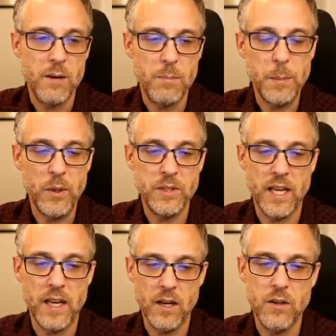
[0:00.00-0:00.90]
People who
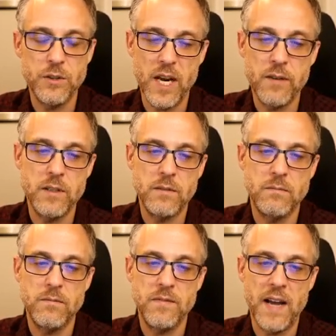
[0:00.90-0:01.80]
say like, oh, Java's
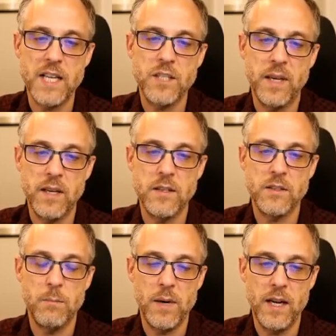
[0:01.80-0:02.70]
fast because it's
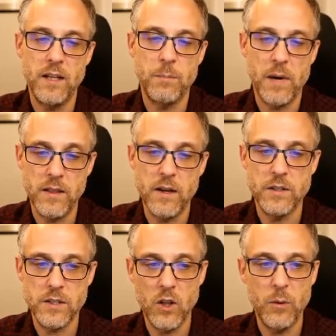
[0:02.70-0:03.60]
compiled,
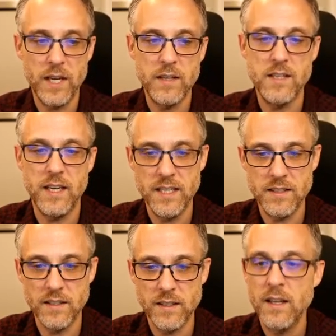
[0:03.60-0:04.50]
Python's slow because it
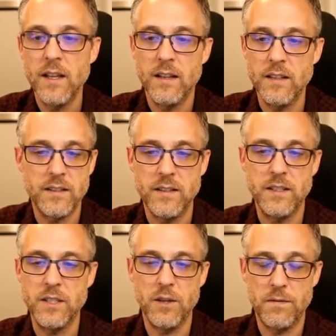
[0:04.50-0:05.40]
isn't.
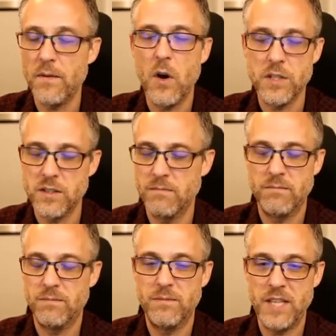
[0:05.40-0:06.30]
This is a false
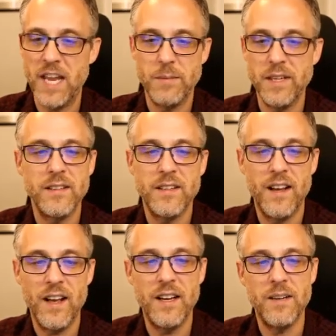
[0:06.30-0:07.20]
statement.
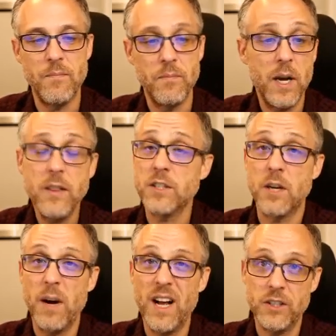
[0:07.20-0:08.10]
Python's
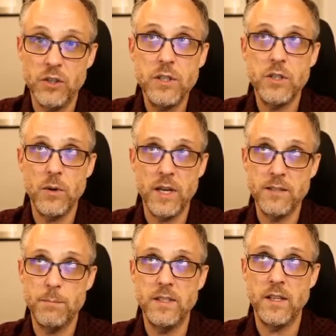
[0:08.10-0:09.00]
compiled. You just don't
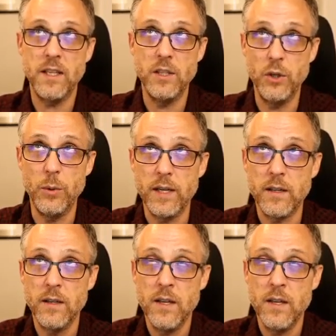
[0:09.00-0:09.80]
explicitly do it.